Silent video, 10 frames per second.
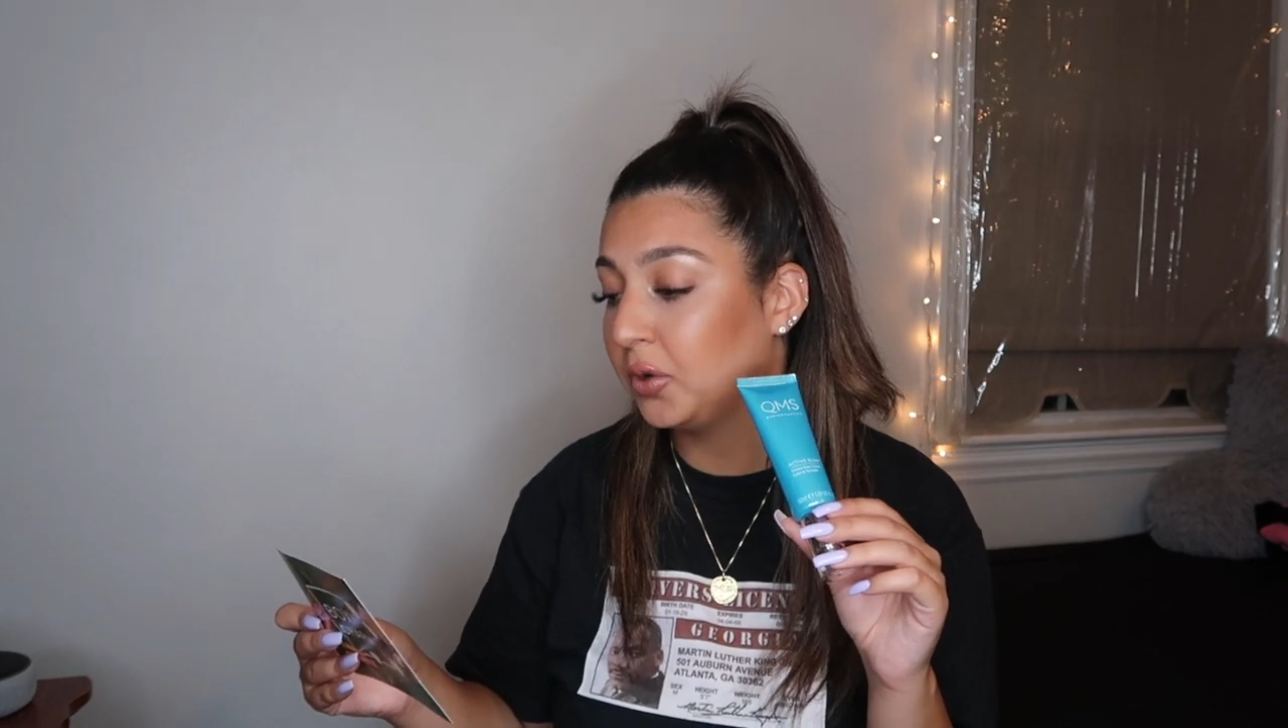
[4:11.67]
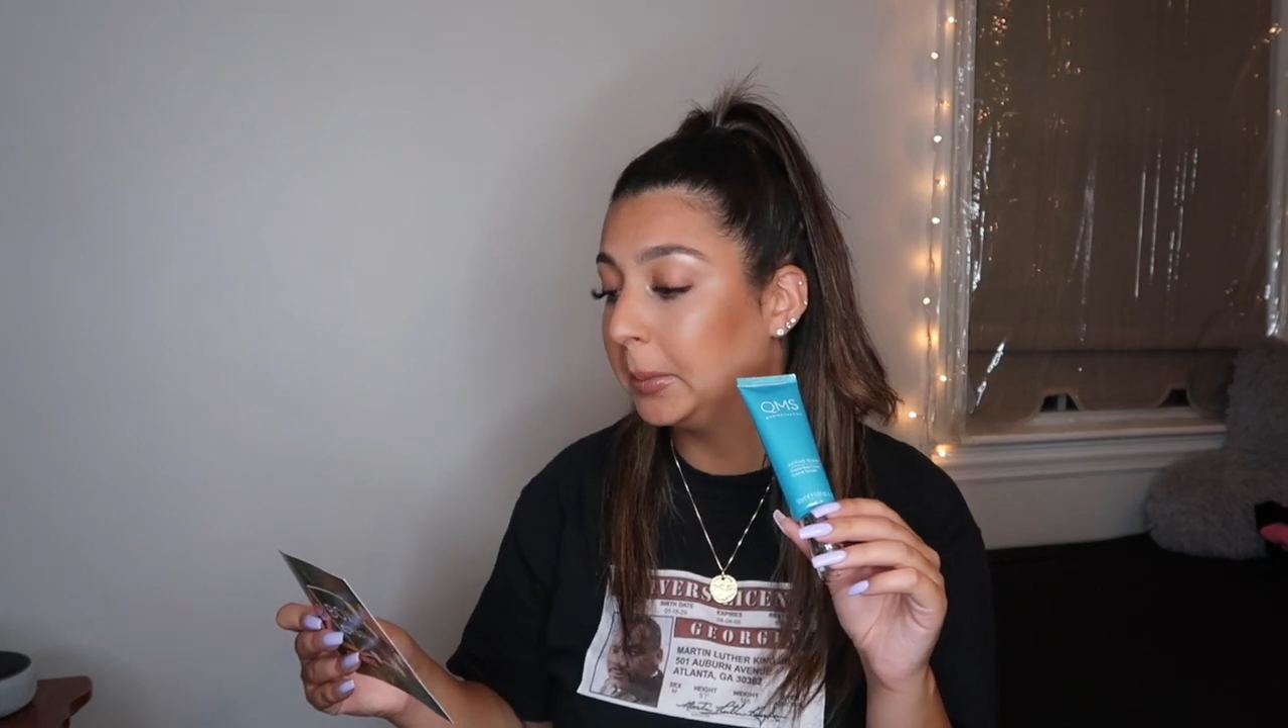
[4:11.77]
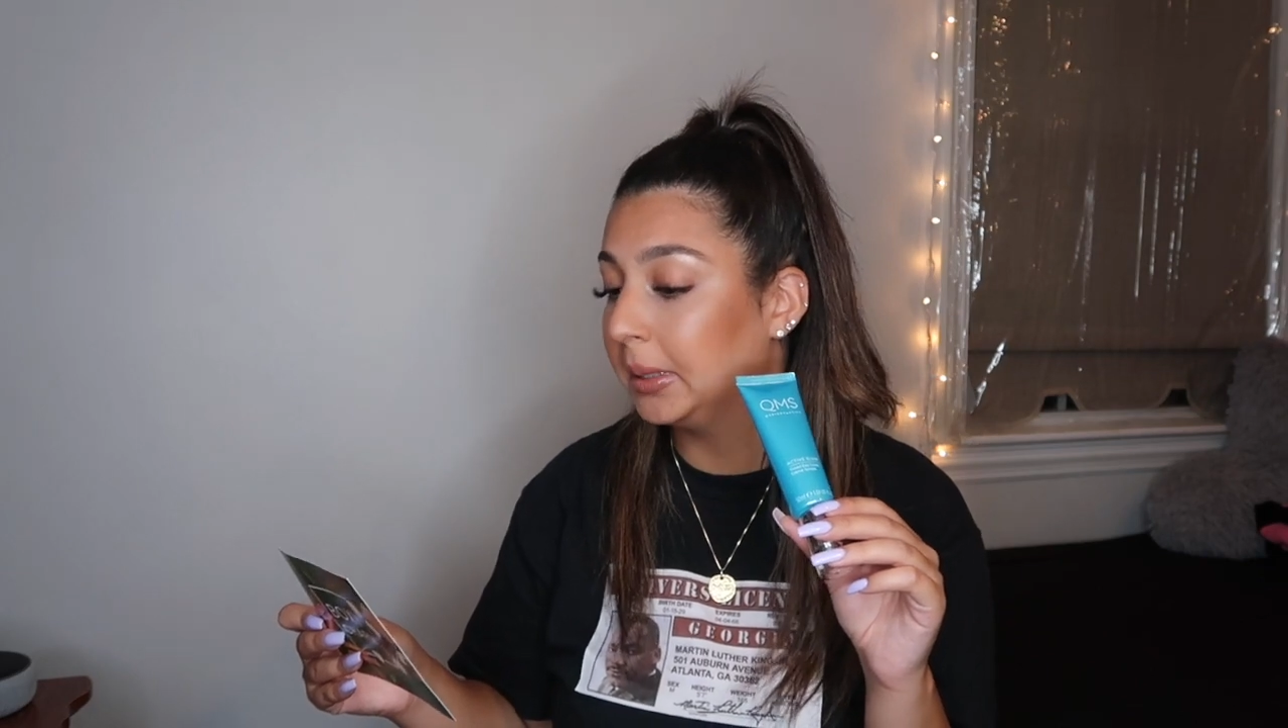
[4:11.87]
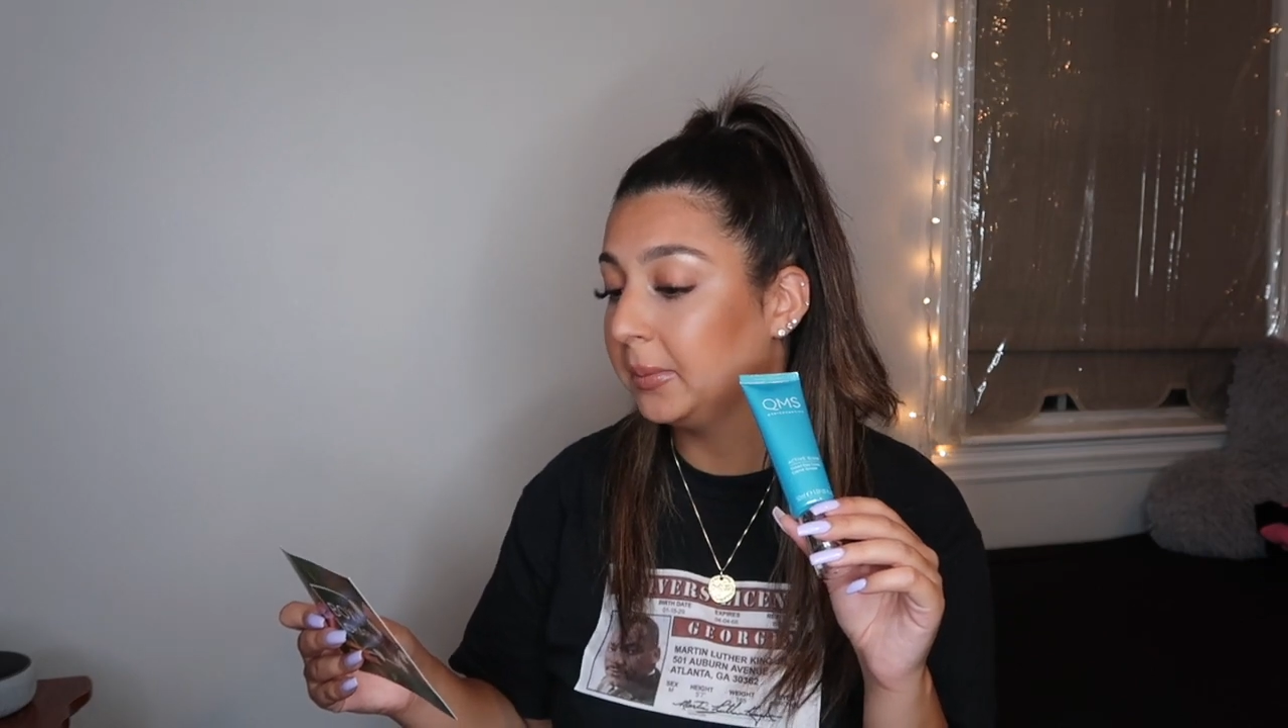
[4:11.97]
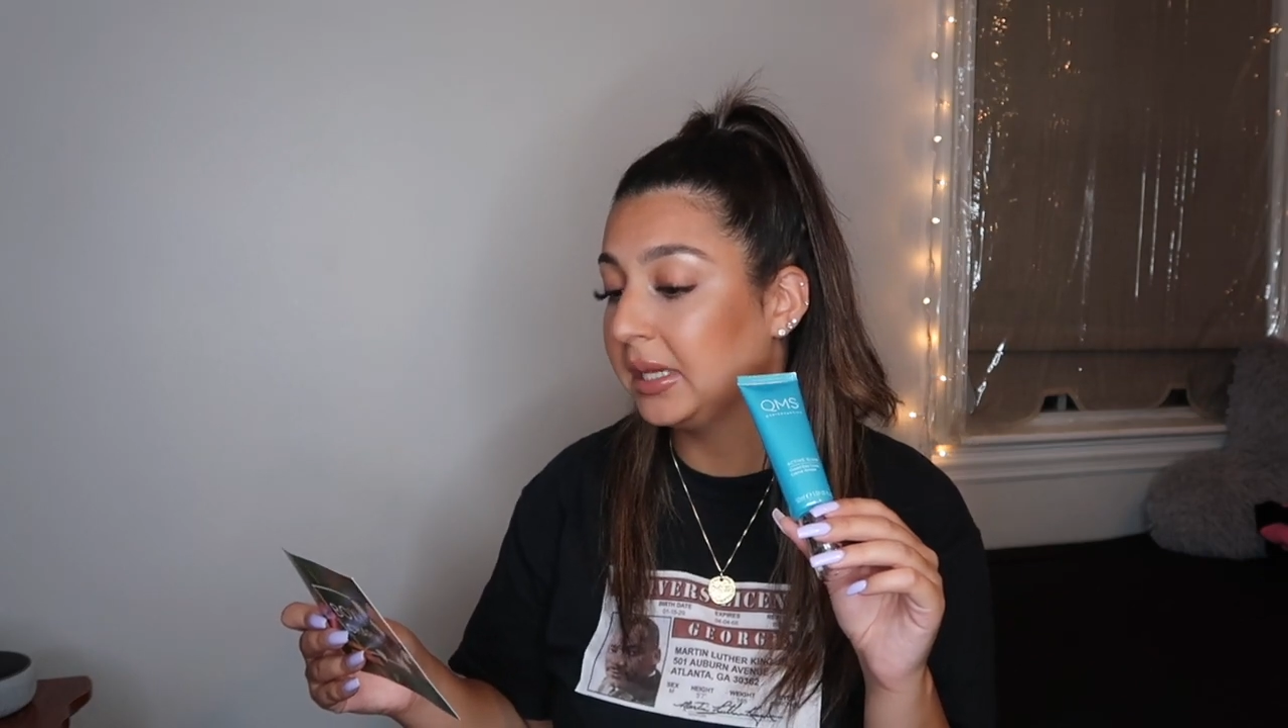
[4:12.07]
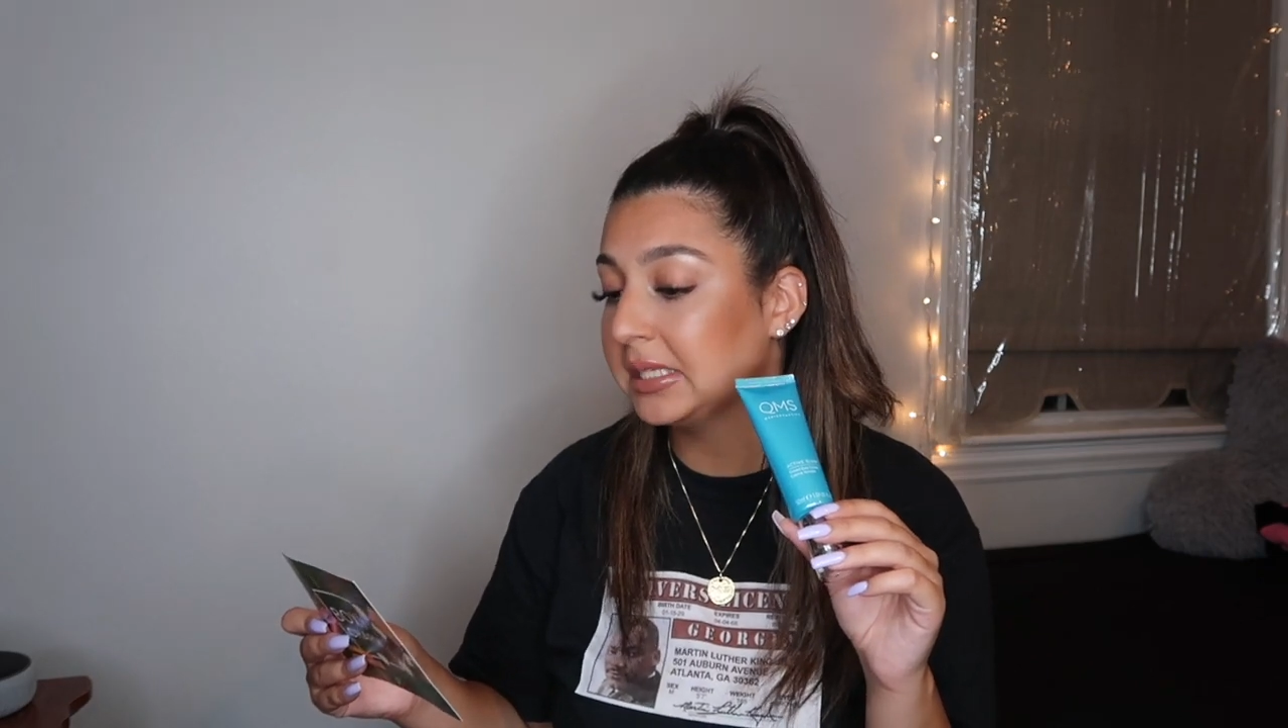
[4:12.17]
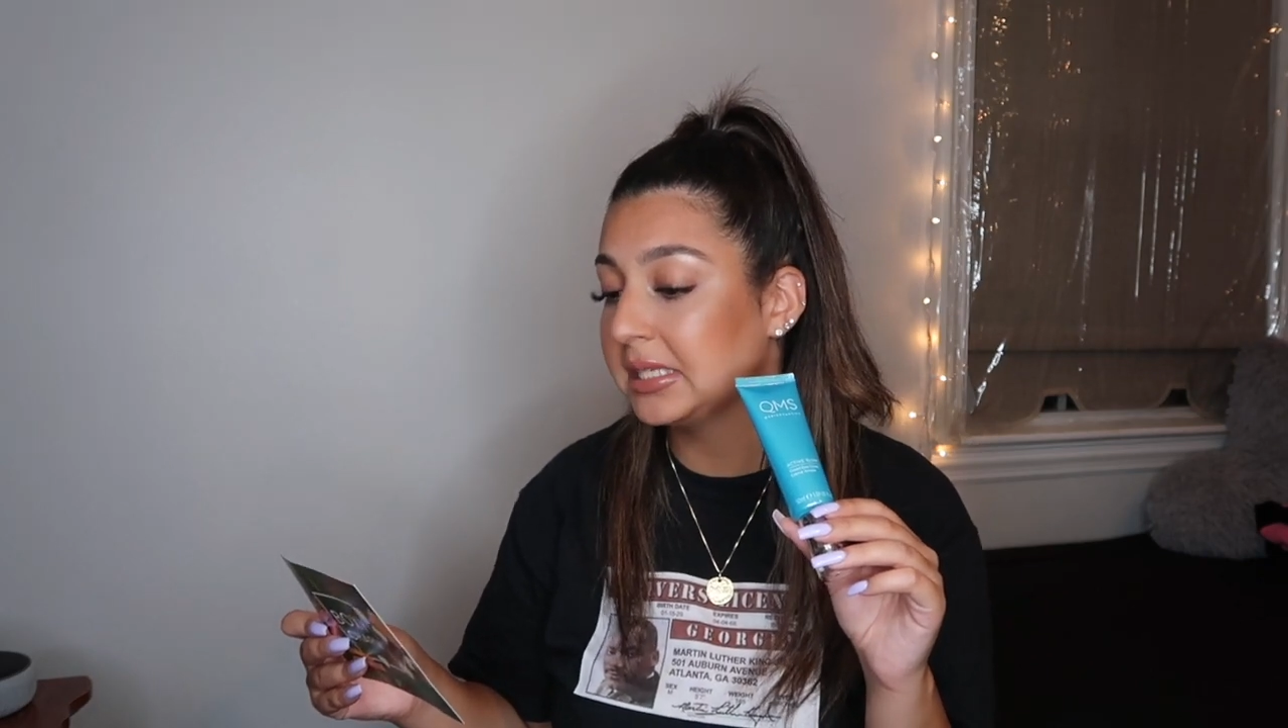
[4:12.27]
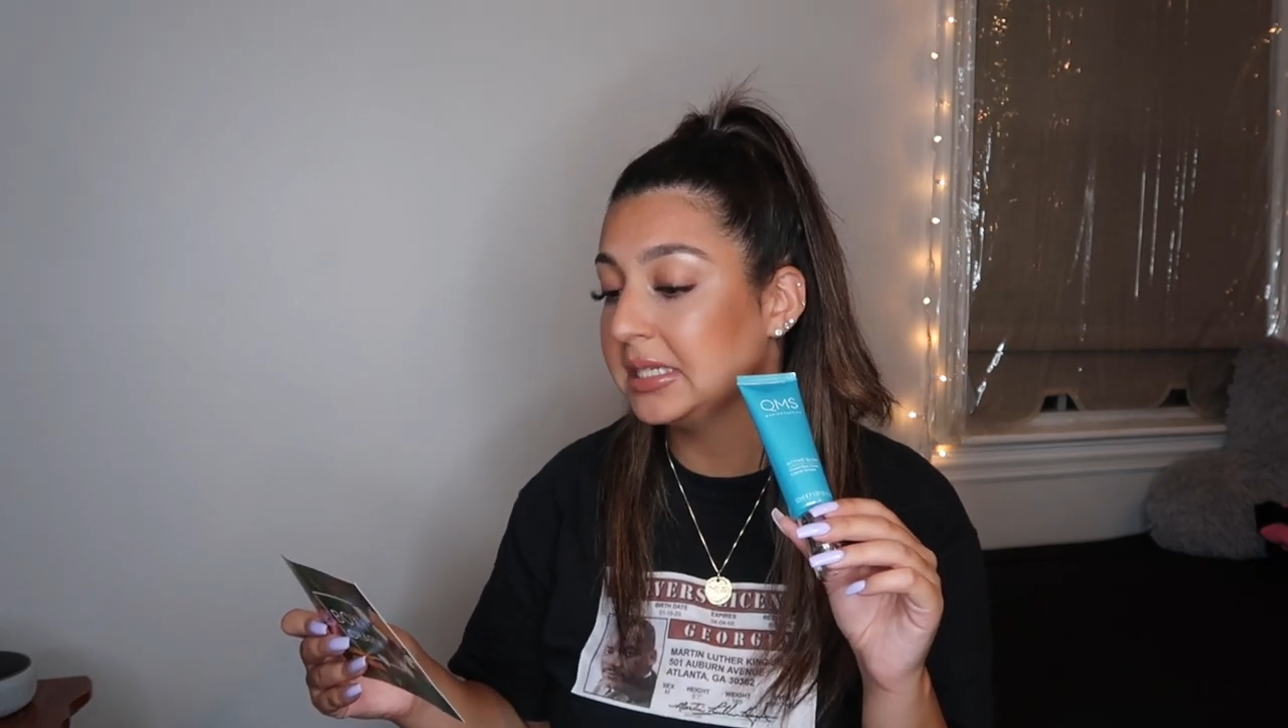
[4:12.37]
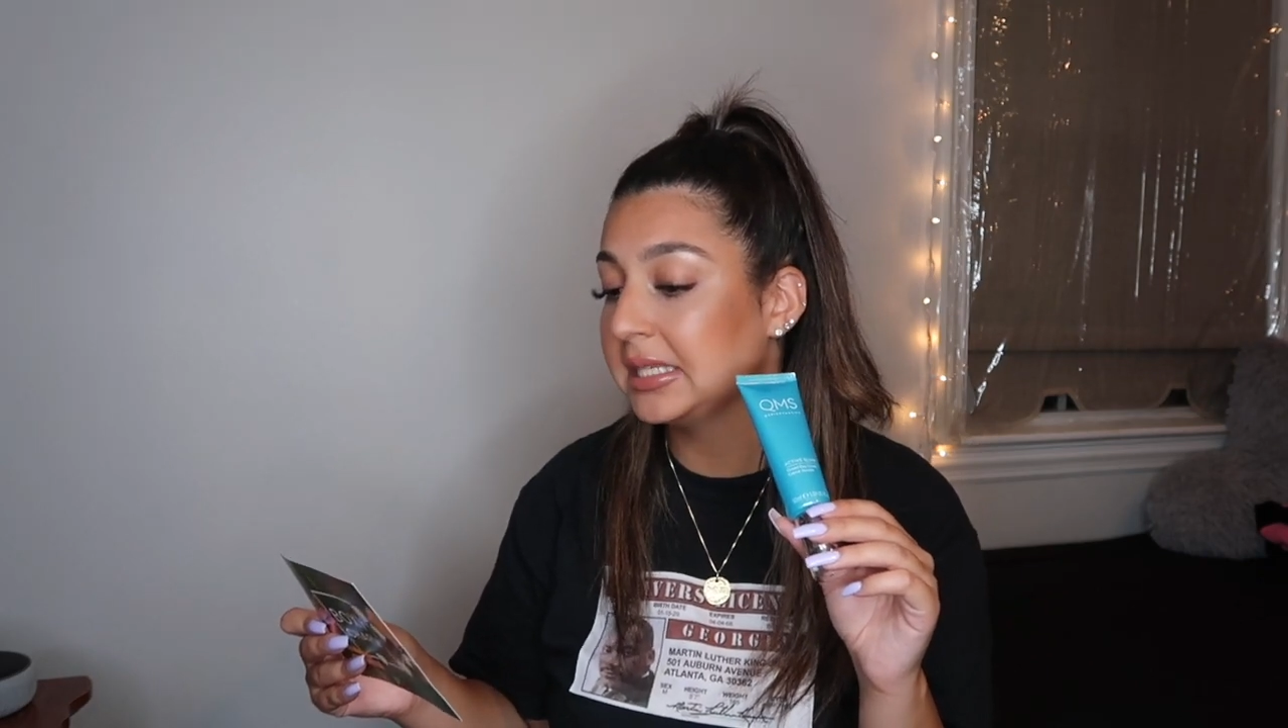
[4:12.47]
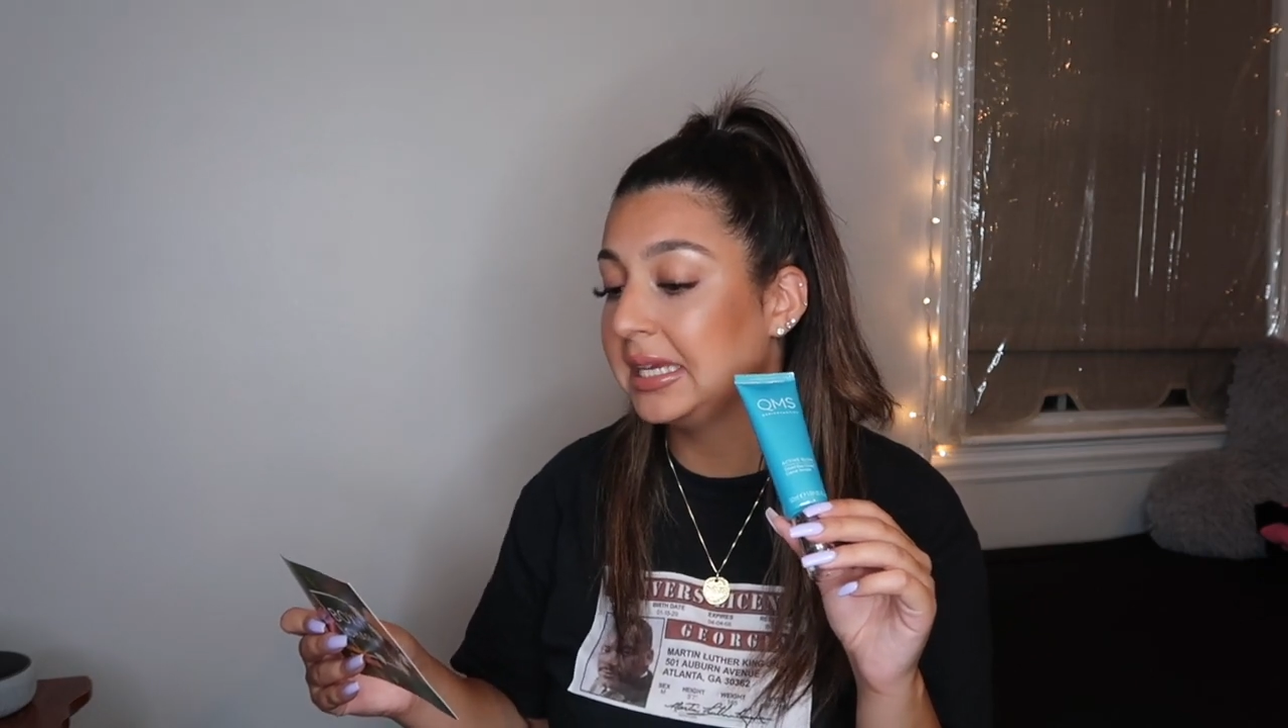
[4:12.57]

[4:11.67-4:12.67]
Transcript: formula makes this